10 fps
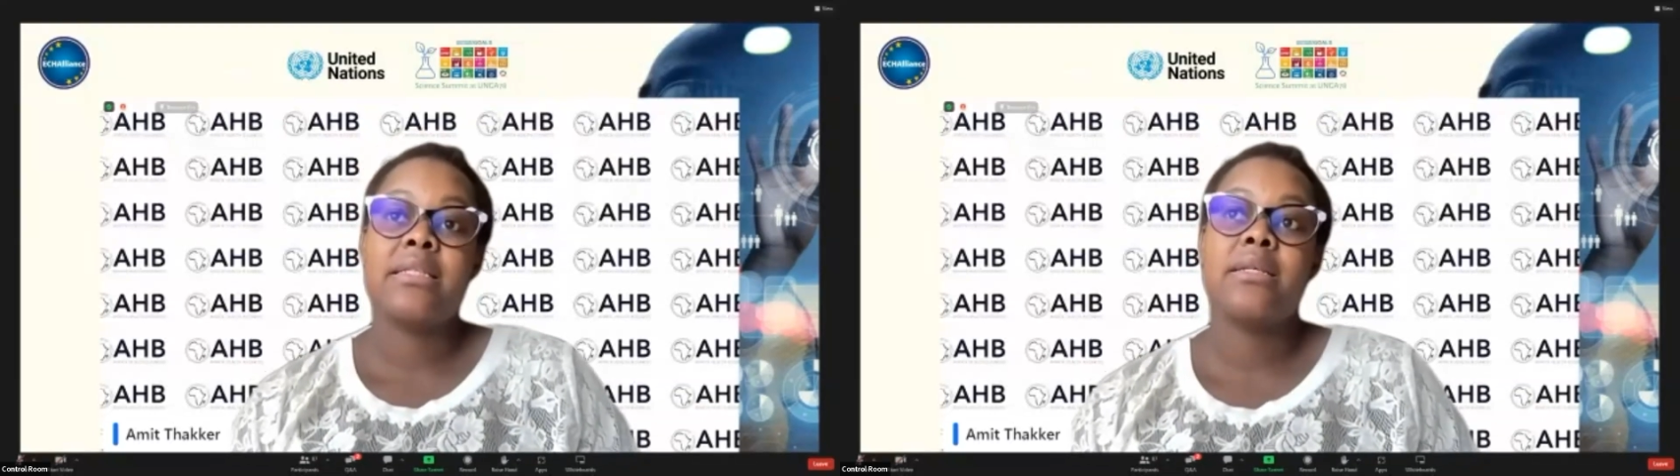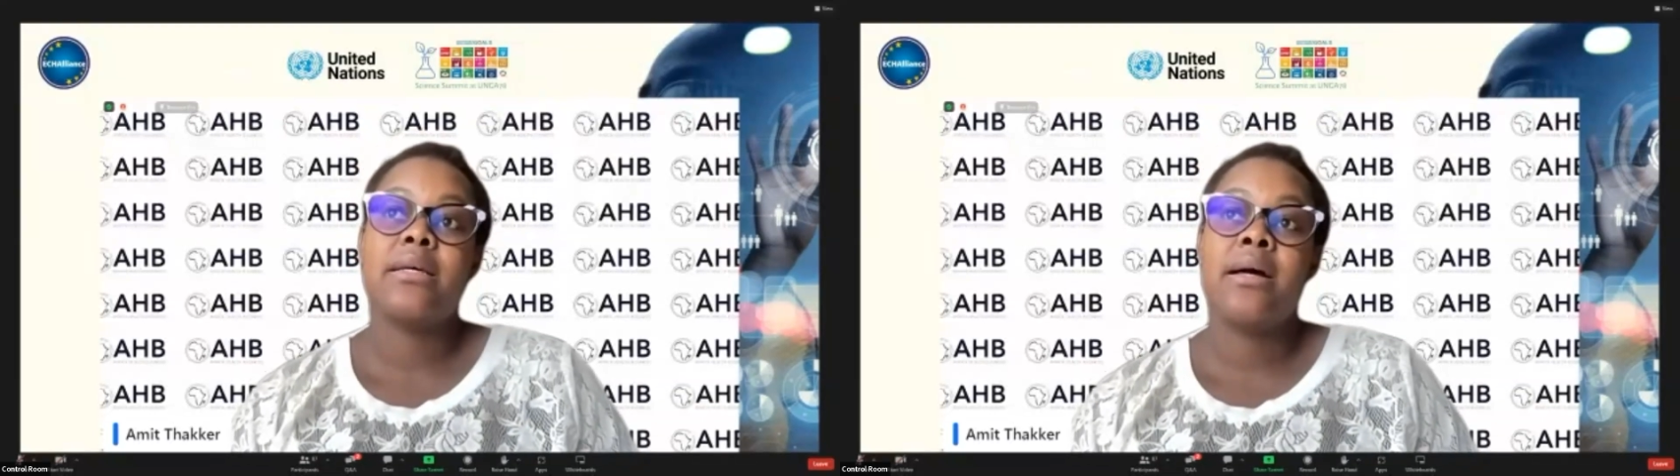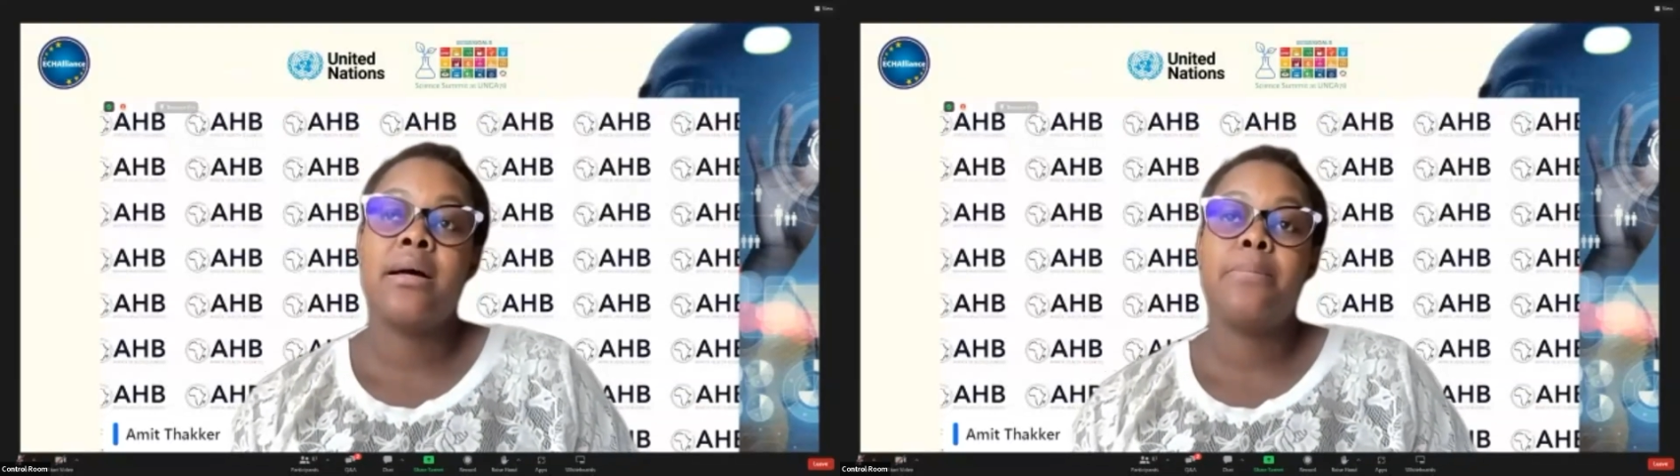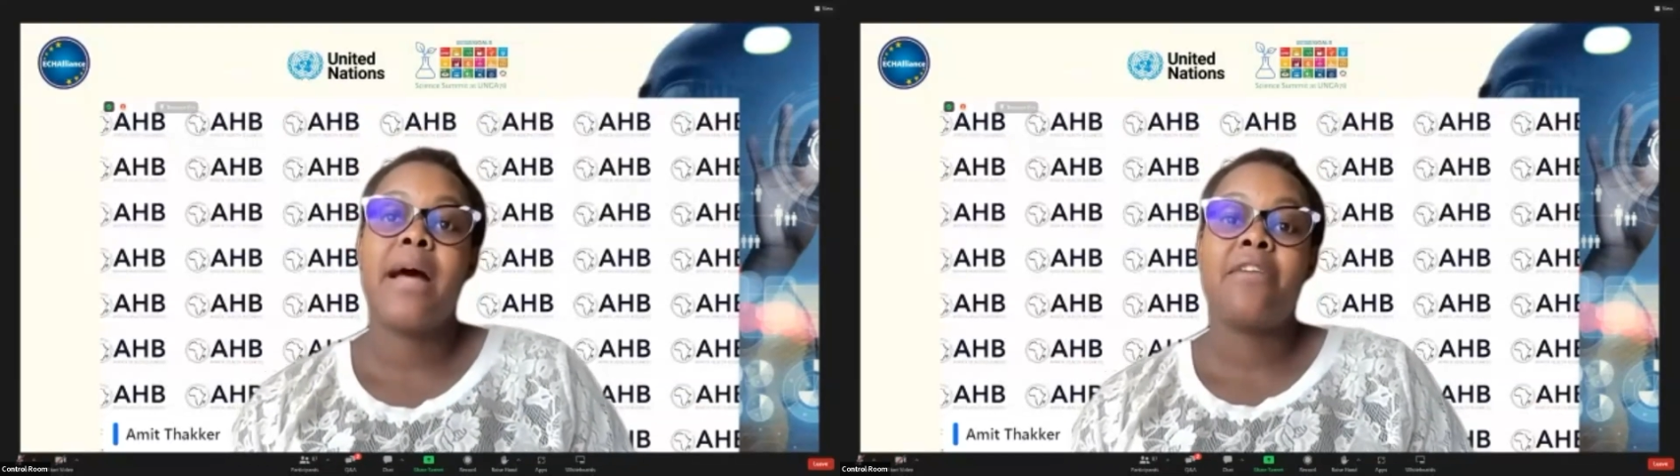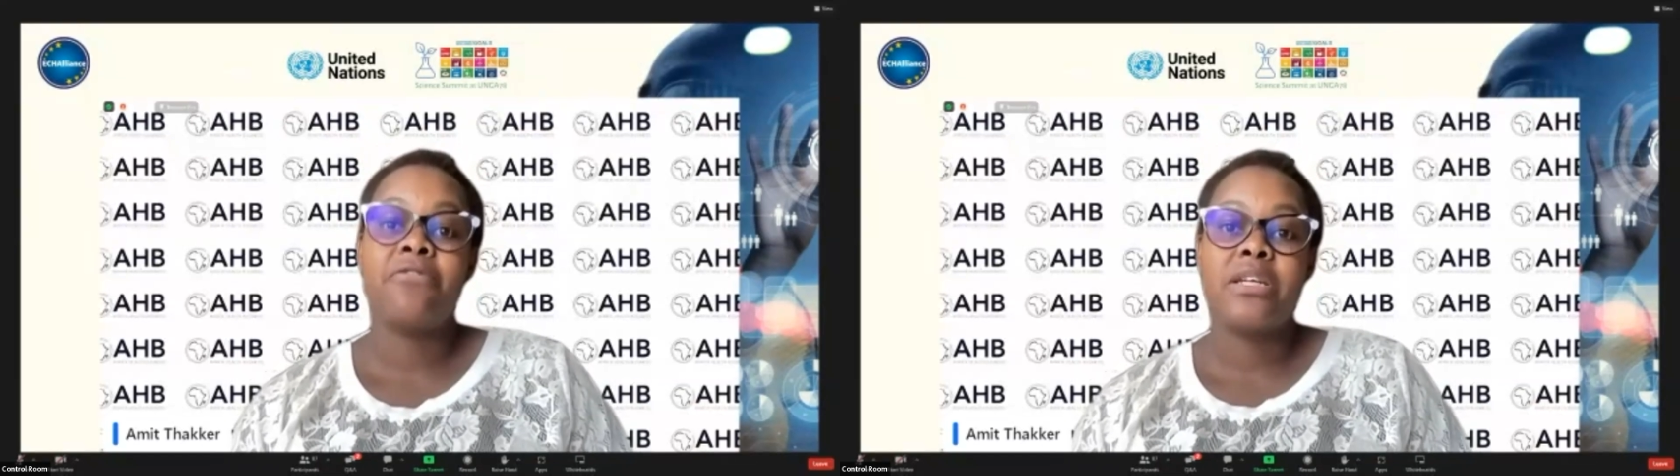
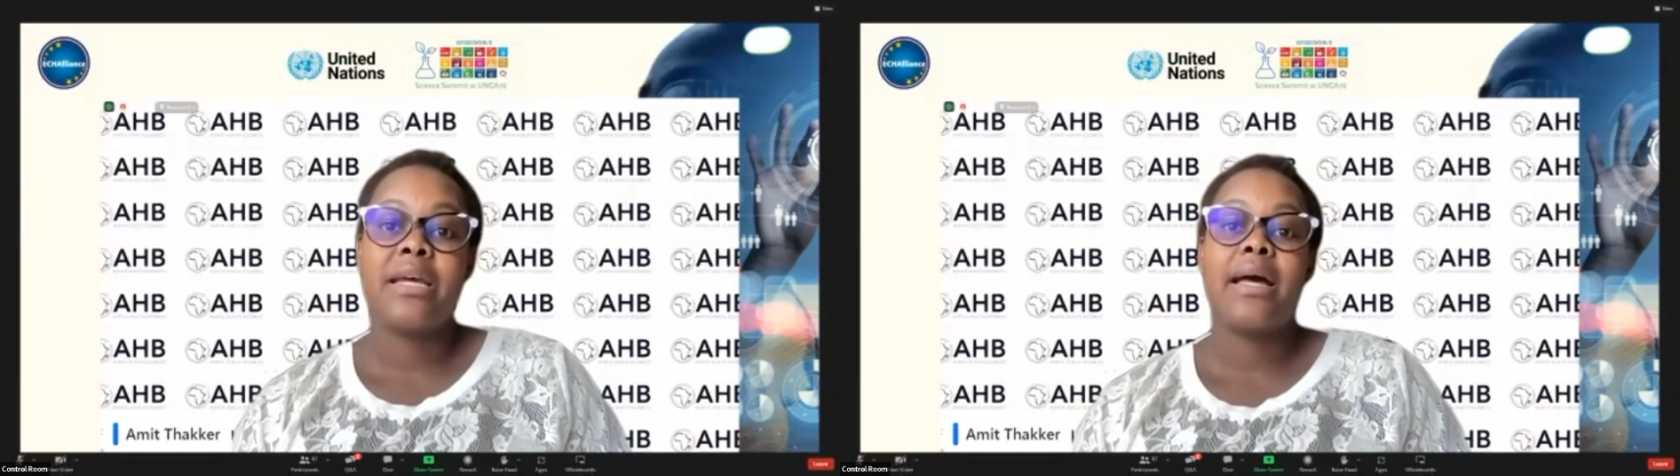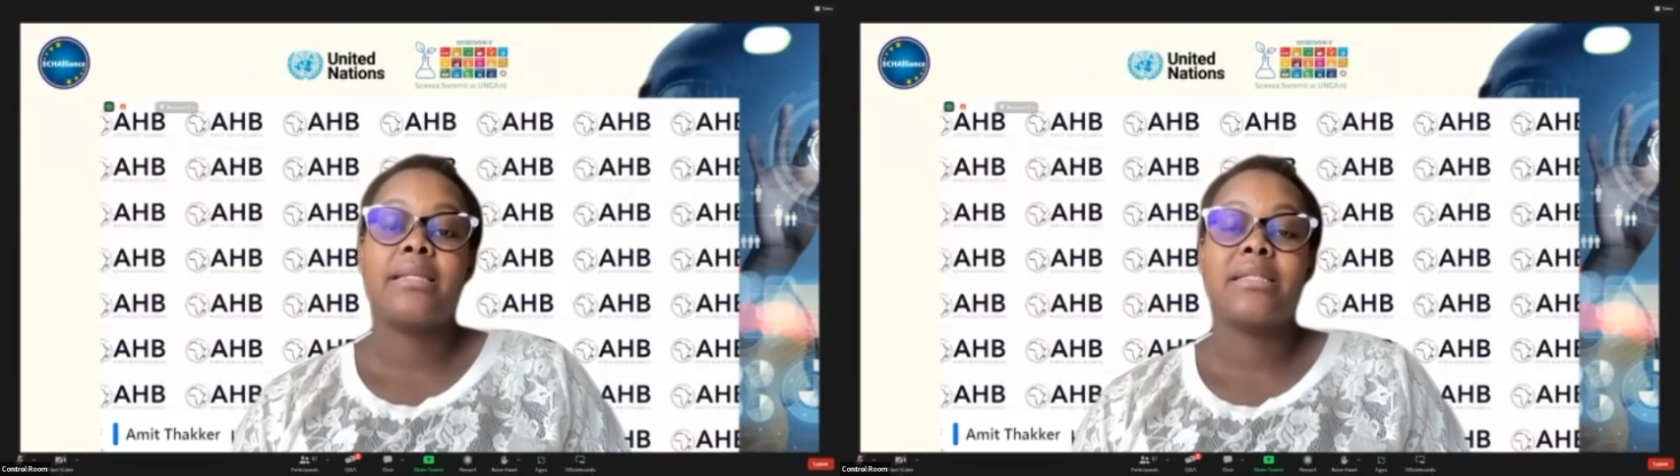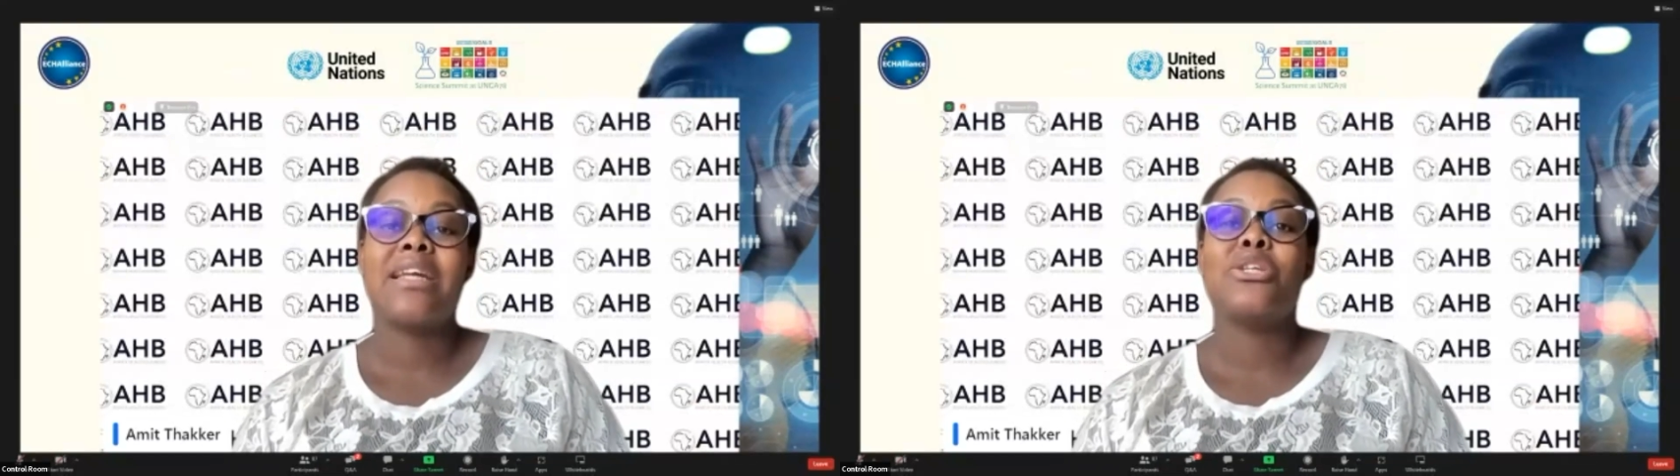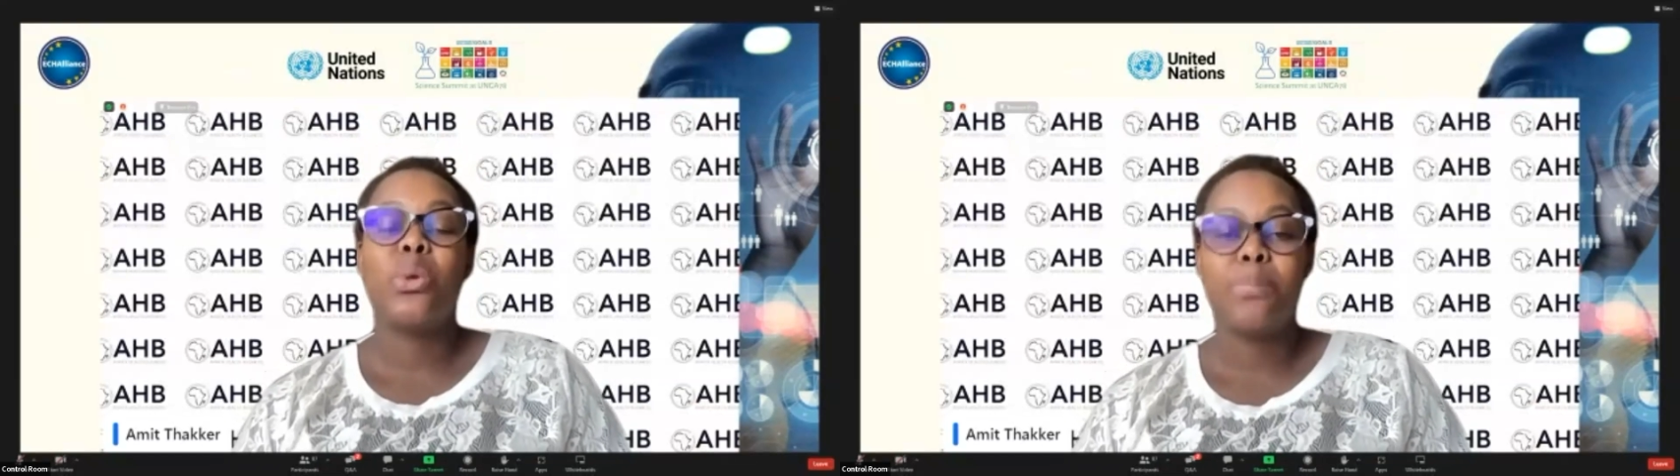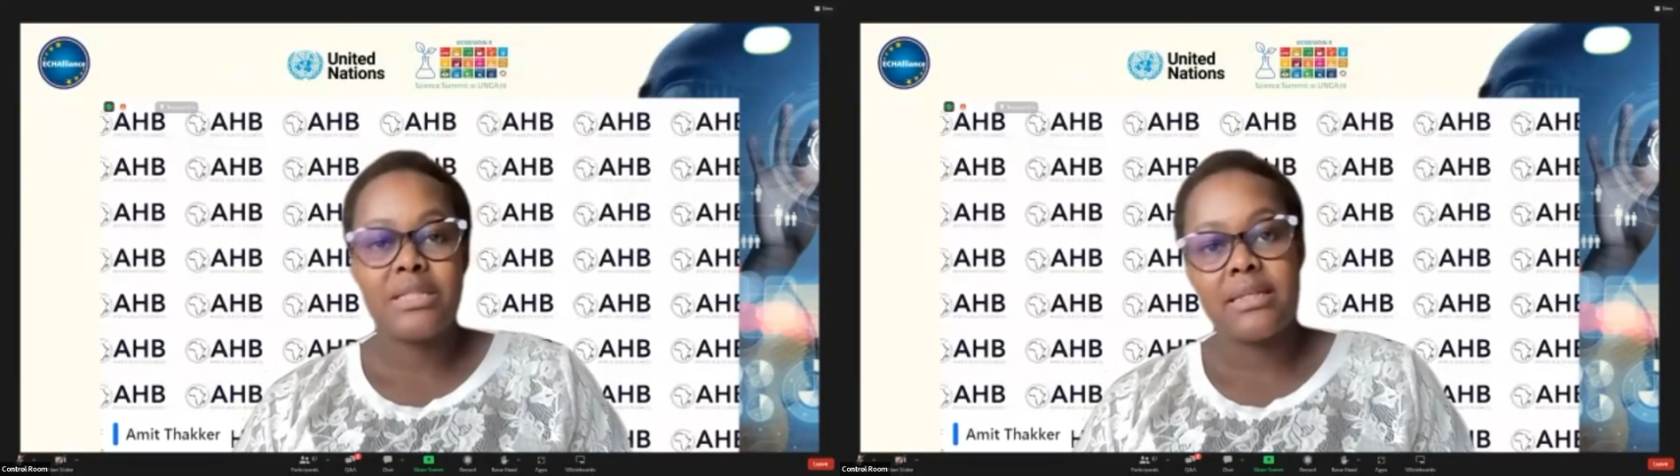Africa has
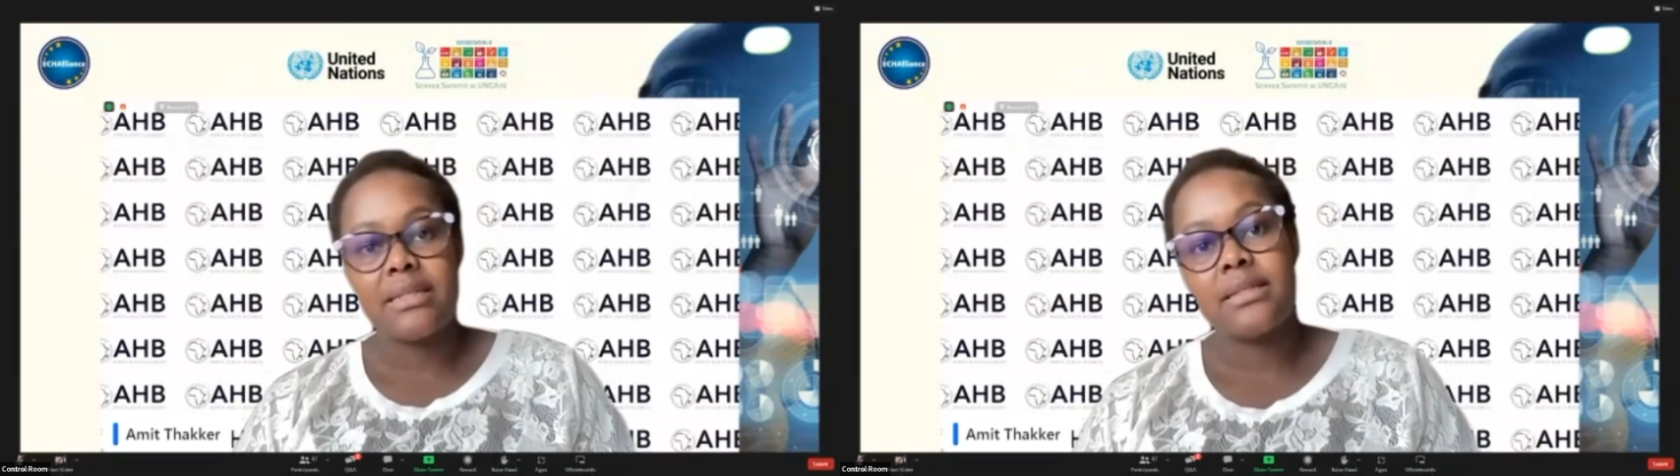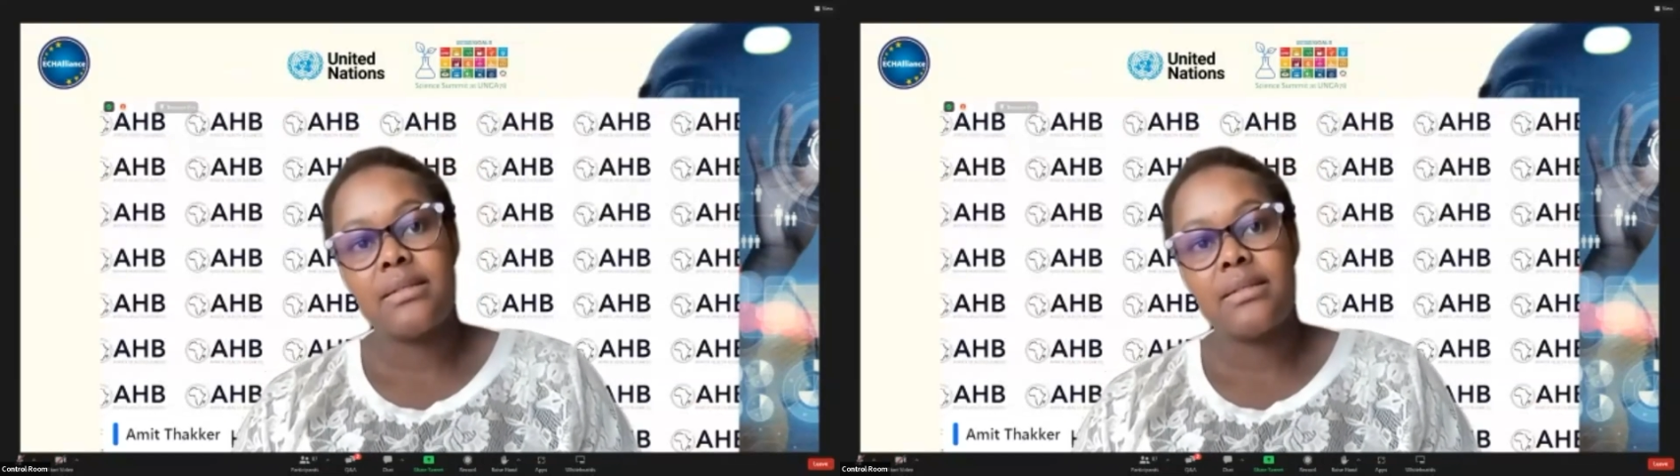adopted